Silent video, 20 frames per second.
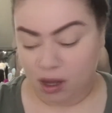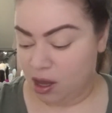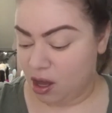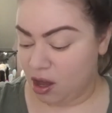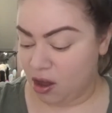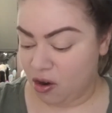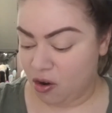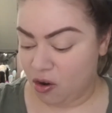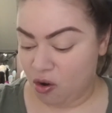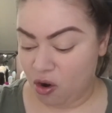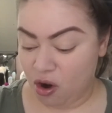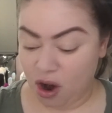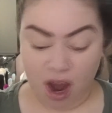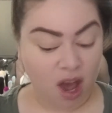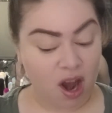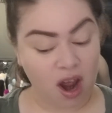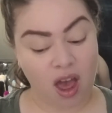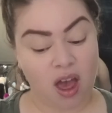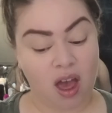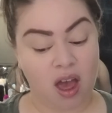
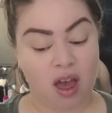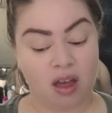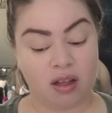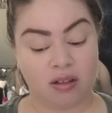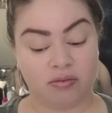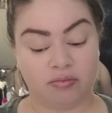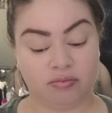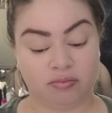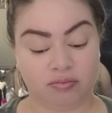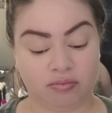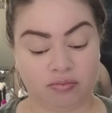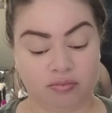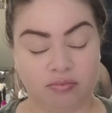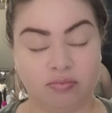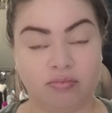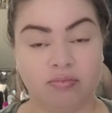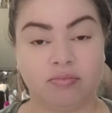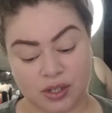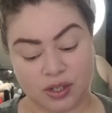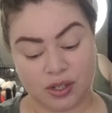Alrighty.
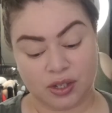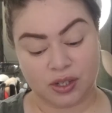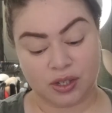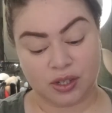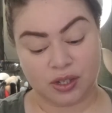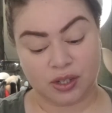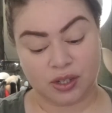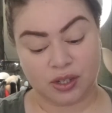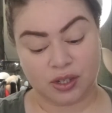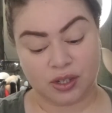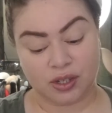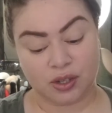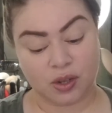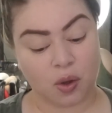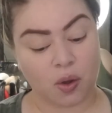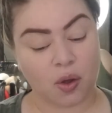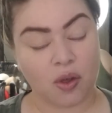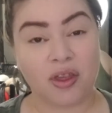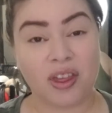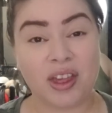Okay,
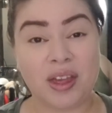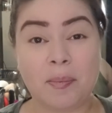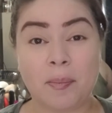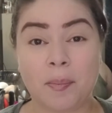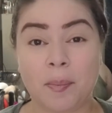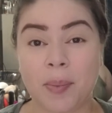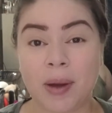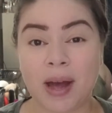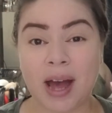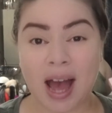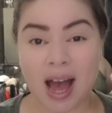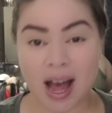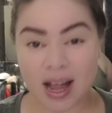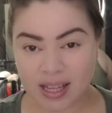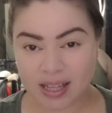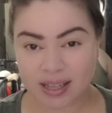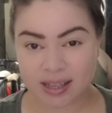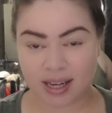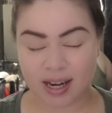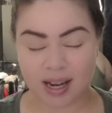so the
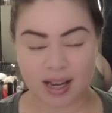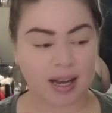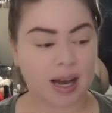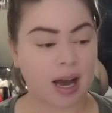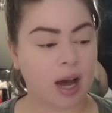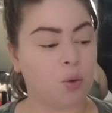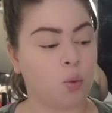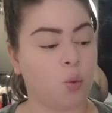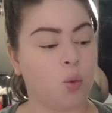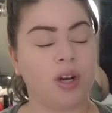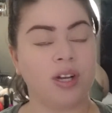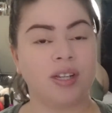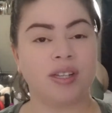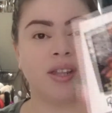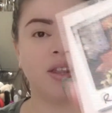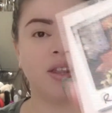palette that I got was